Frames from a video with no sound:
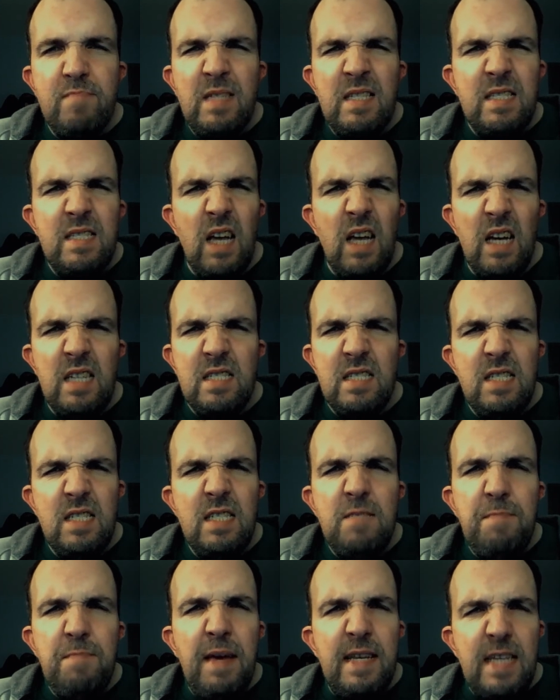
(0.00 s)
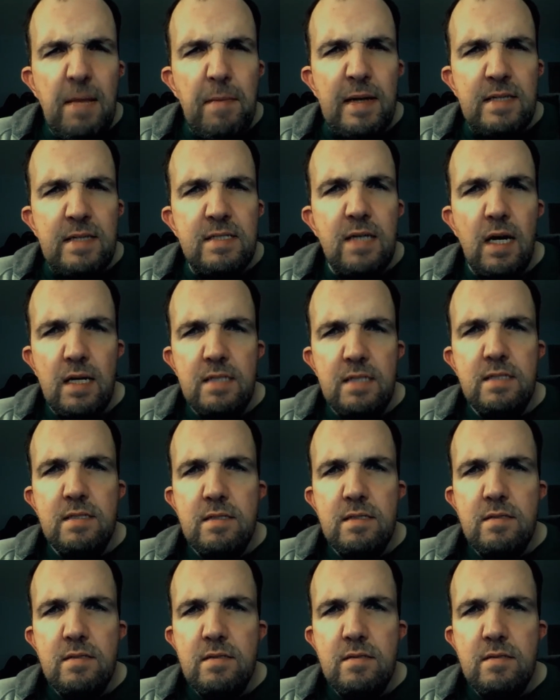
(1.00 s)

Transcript: sucks. This pandemic sucks.